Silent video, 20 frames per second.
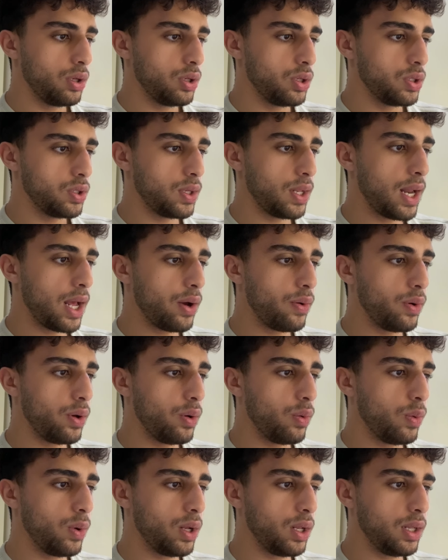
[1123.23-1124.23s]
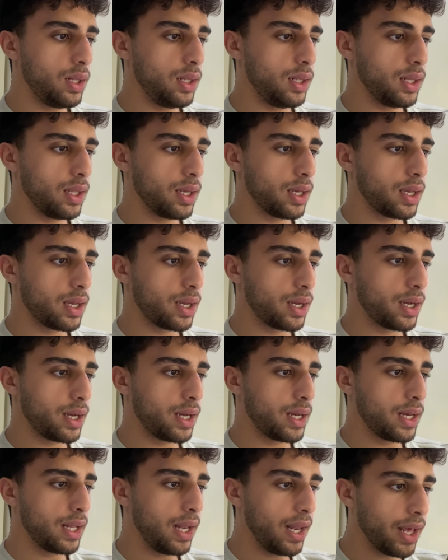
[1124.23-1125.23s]
So now it will
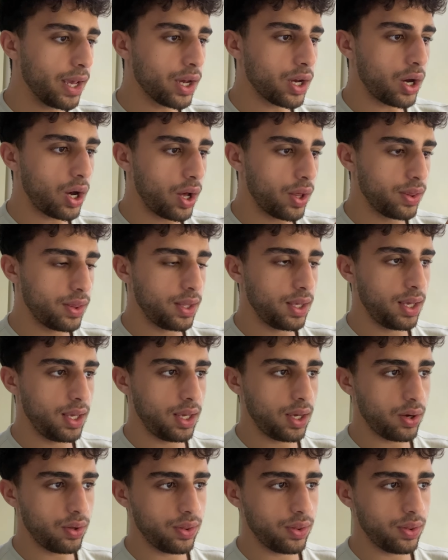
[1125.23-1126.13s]
click on the